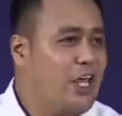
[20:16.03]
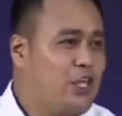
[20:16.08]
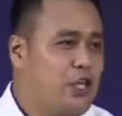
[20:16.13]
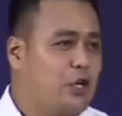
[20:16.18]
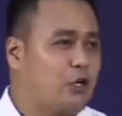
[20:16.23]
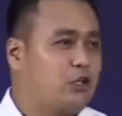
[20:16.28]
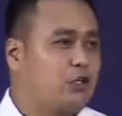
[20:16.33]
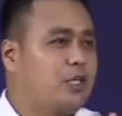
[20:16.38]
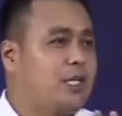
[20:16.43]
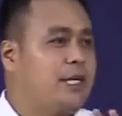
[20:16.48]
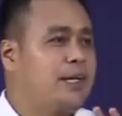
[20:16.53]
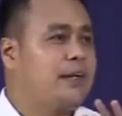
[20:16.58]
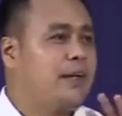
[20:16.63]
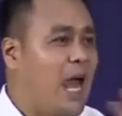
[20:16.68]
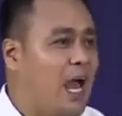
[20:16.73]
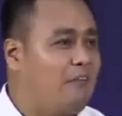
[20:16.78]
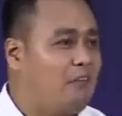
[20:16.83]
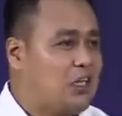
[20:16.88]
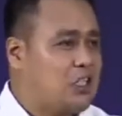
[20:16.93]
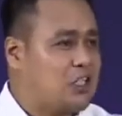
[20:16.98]
You could
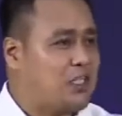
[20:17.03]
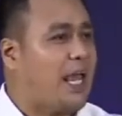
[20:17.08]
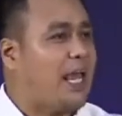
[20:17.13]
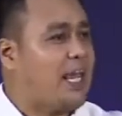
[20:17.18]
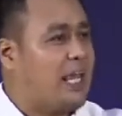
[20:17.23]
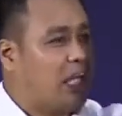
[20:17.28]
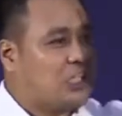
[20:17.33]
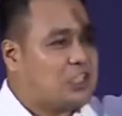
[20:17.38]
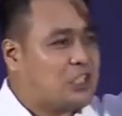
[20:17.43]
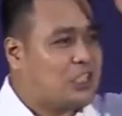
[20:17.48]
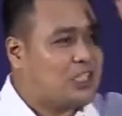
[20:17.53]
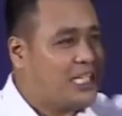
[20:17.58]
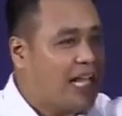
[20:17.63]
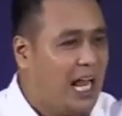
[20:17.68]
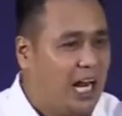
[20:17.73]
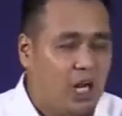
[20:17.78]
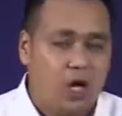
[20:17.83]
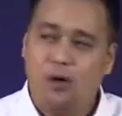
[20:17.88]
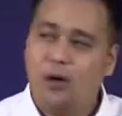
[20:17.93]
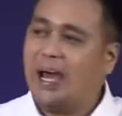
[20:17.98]
never say it's
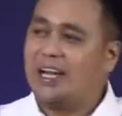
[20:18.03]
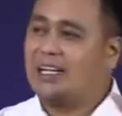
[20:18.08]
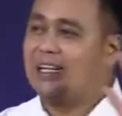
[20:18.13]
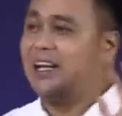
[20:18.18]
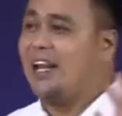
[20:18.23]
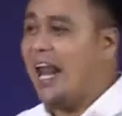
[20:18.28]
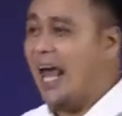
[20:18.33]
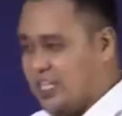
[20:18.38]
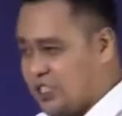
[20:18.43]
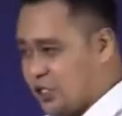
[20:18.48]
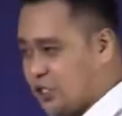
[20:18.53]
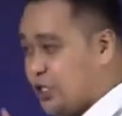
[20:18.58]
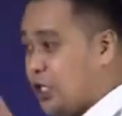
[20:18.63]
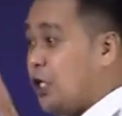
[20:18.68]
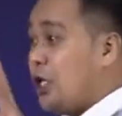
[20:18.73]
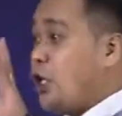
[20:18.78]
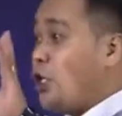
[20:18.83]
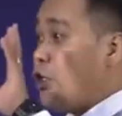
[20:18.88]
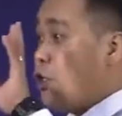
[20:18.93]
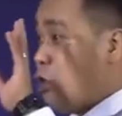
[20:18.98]
yellow unless
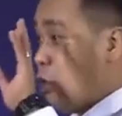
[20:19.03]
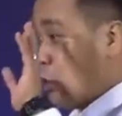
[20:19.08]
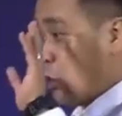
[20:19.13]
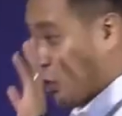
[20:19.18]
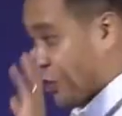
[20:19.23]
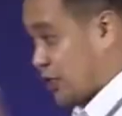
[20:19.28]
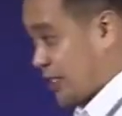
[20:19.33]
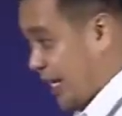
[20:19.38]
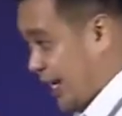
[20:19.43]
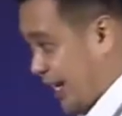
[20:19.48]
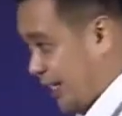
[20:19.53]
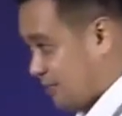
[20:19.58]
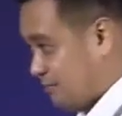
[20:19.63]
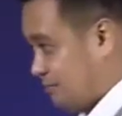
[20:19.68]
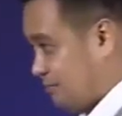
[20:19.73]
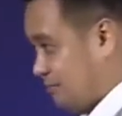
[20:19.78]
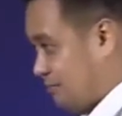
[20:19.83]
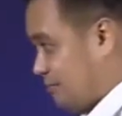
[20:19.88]
you see it.